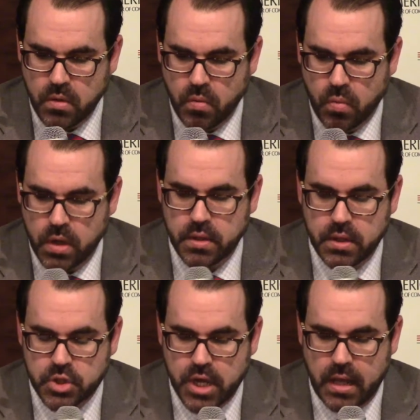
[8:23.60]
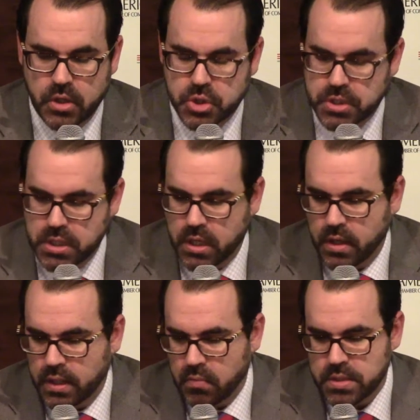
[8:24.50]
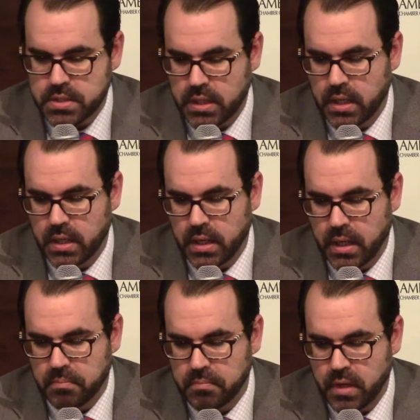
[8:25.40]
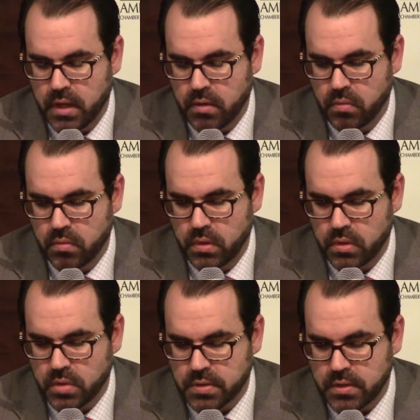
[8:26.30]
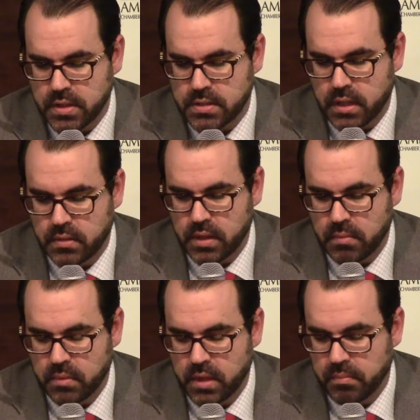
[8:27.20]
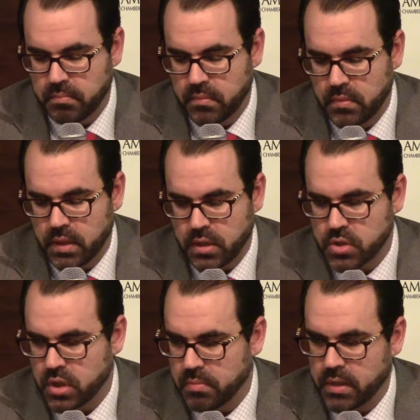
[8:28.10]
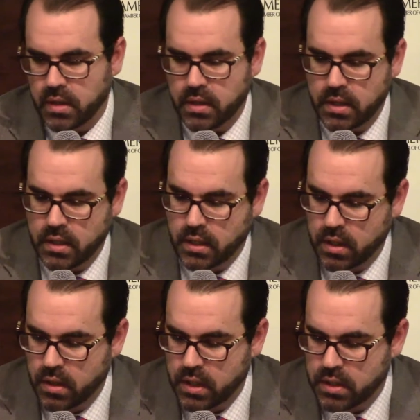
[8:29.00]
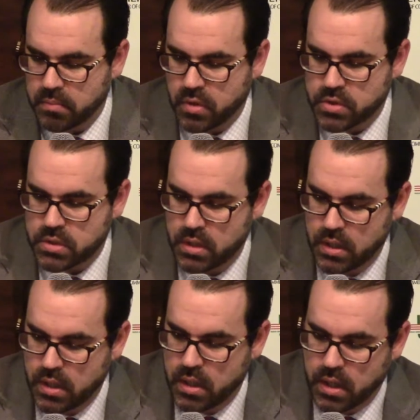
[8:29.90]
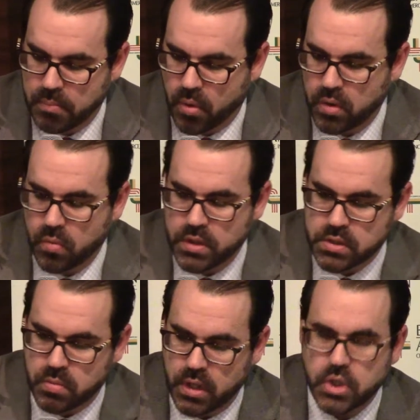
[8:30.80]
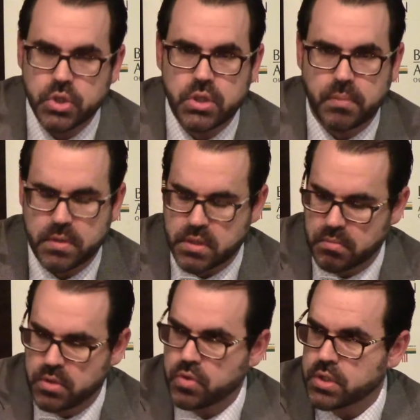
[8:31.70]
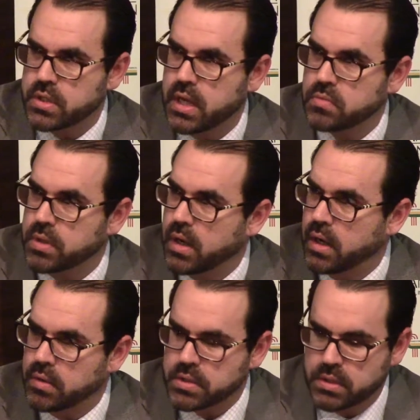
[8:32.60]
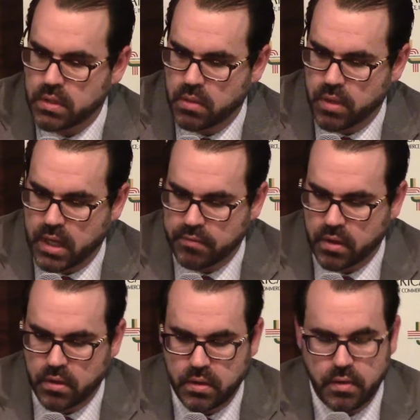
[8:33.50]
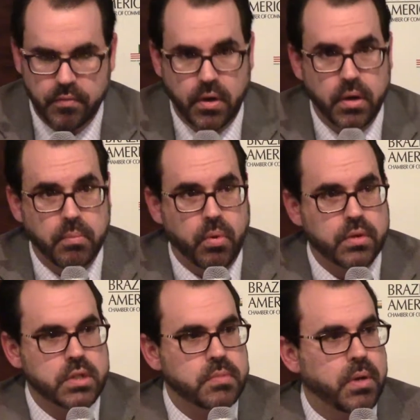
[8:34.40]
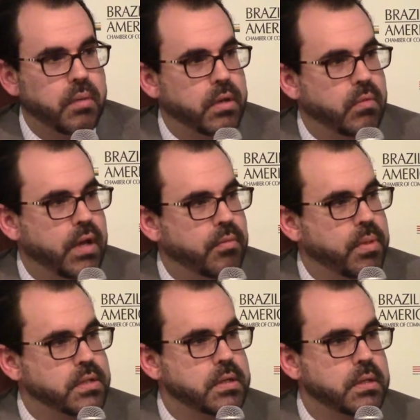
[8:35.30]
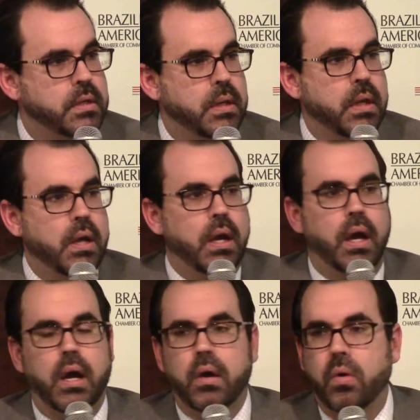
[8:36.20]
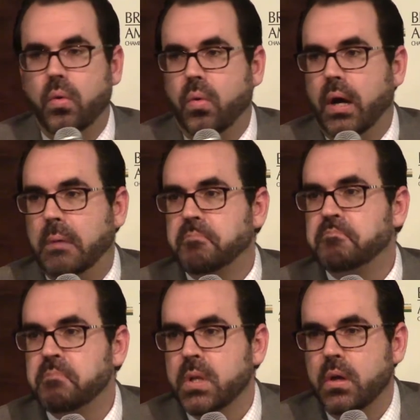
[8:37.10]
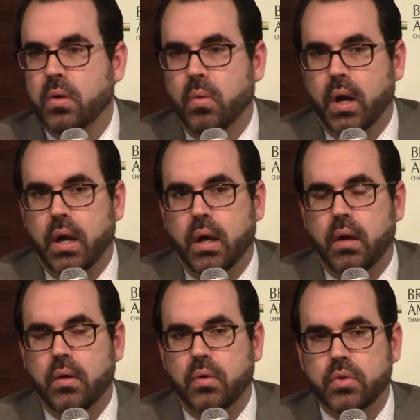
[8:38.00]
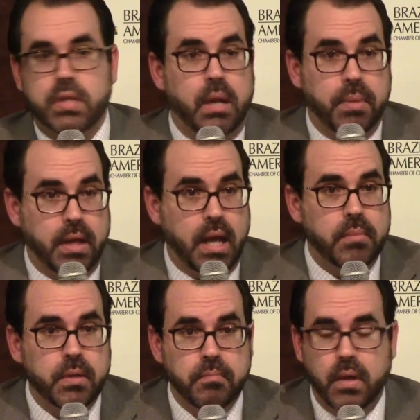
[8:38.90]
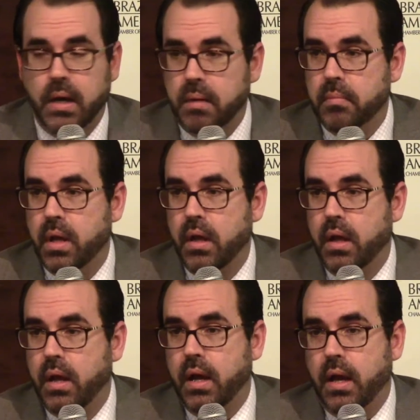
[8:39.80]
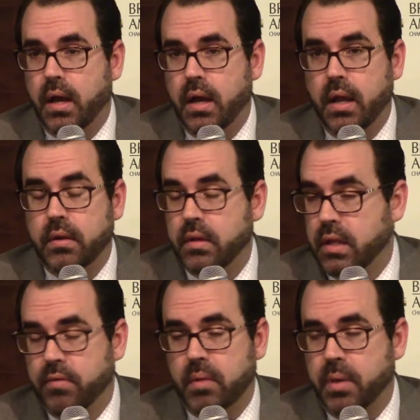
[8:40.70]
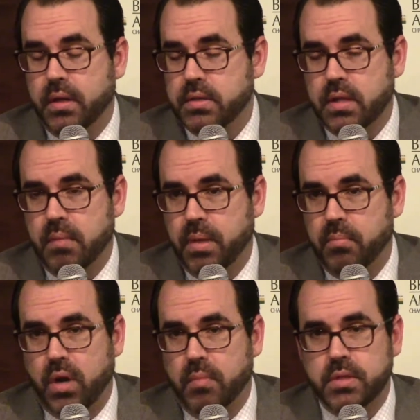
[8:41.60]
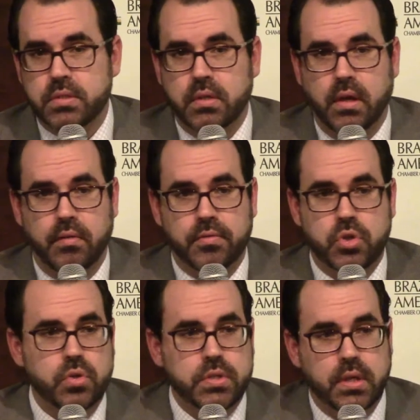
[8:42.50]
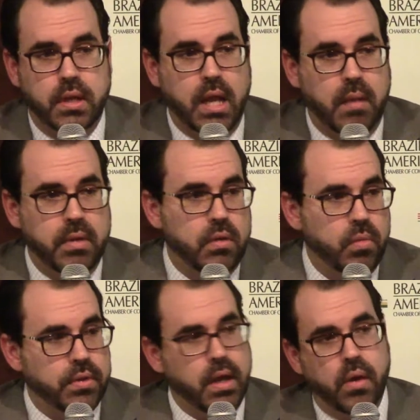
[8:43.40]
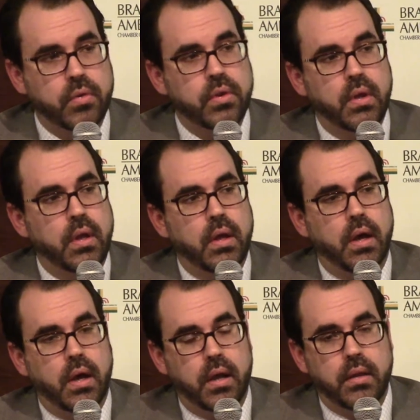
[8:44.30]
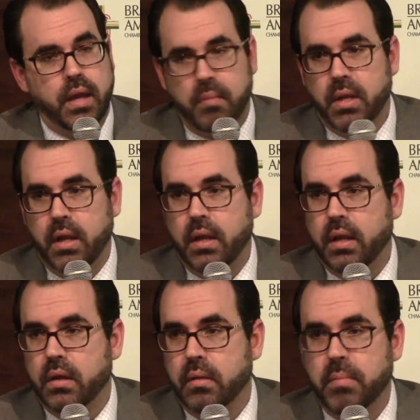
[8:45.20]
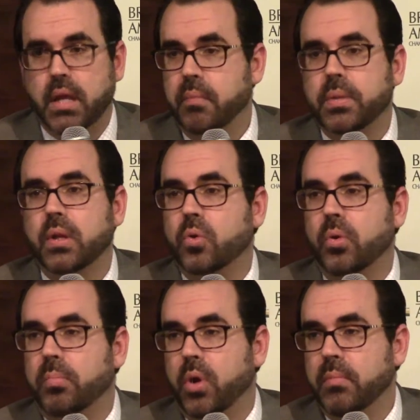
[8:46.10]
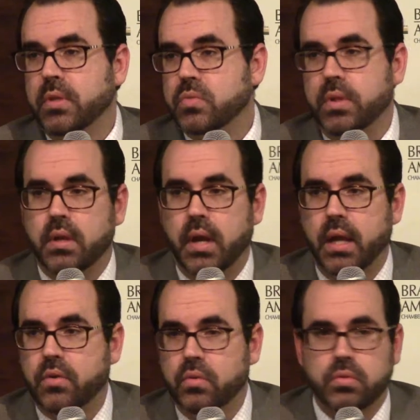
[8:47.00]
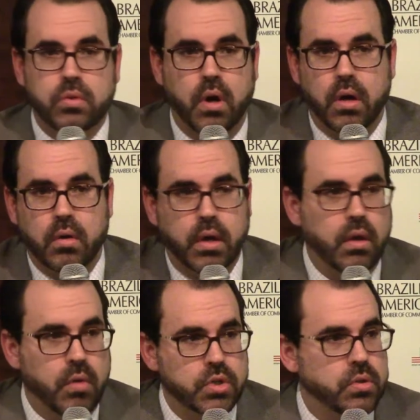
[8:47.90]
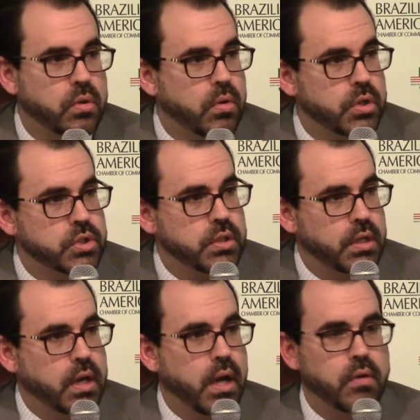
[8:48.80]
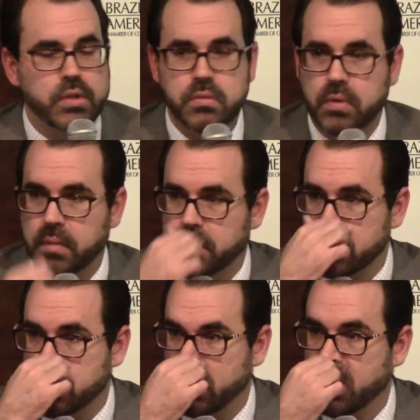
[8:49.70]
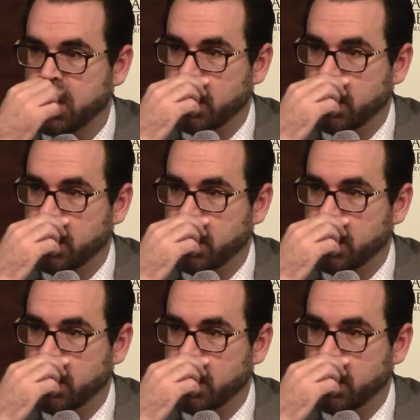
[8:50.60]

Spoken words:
what are the challenges here that we see in terms of things that concern me? And clearly, the most important one is the relationship this administration has with Congress. And here we have a very important experiment. We have a president who set up a cabinet and delivered upon his campaign promise of choosing a cabinet without making political appointments with an eye to garner a congressional coalition in Congress, right? Because the